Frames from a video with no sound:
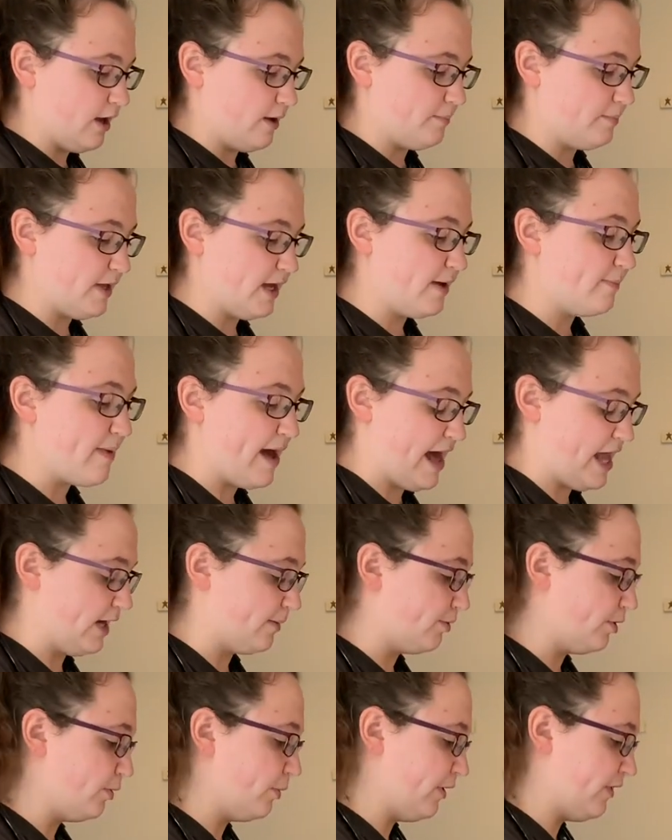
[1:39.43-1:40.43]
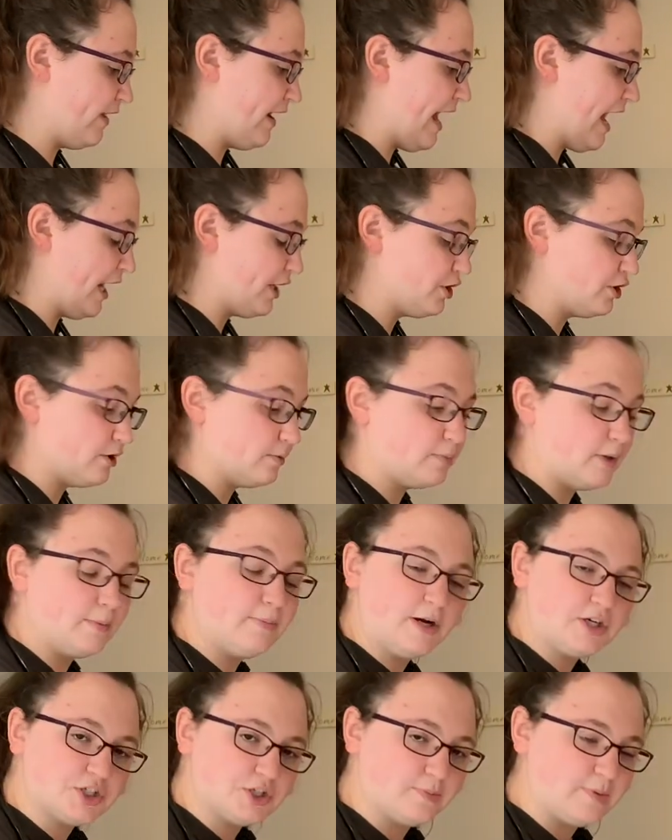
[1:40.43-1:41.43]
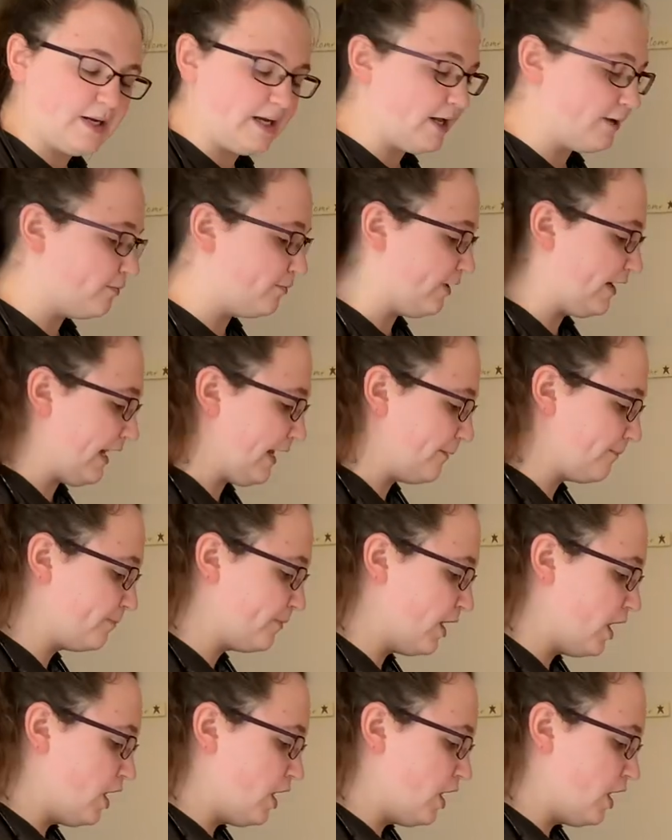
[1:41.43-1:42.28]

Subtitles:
be compatible with an accurate blood pressure reading.